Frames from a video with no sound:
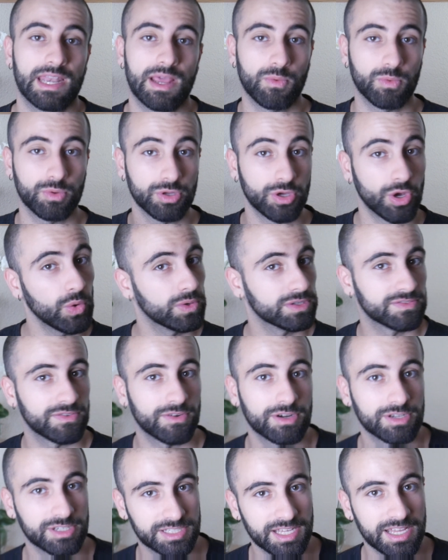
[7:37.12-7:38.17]
I would go as
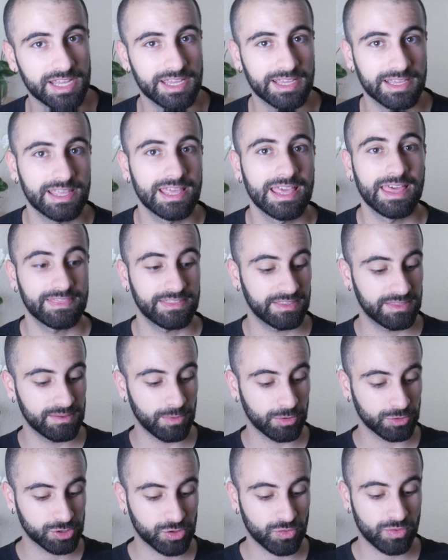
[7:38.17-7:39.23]
far as saying that the
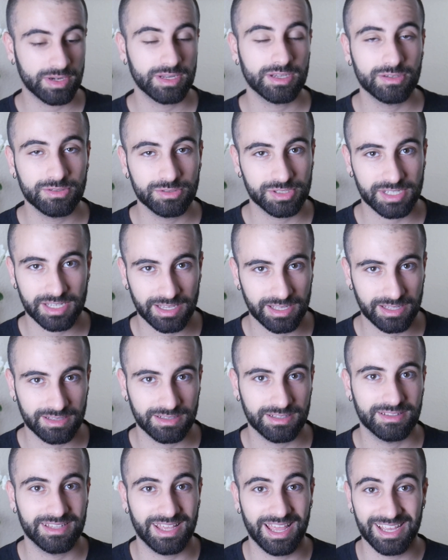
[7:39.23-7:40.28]
most critical skill
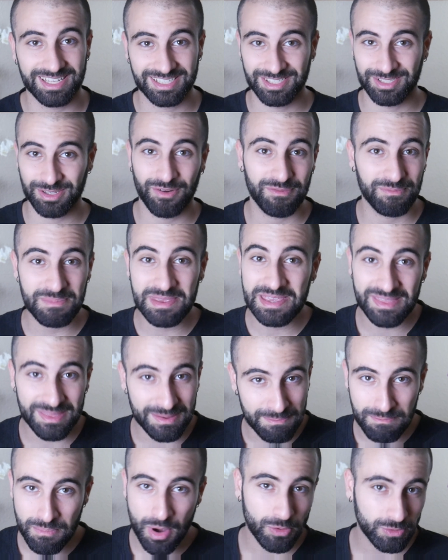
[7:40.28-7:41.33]
that has served me the
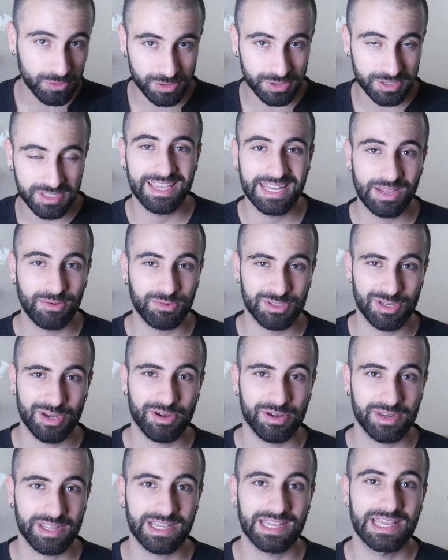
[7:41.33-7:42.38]
most in language
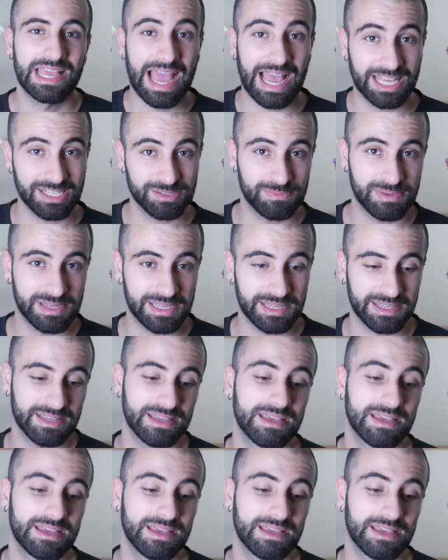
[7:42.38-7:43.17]
learning has been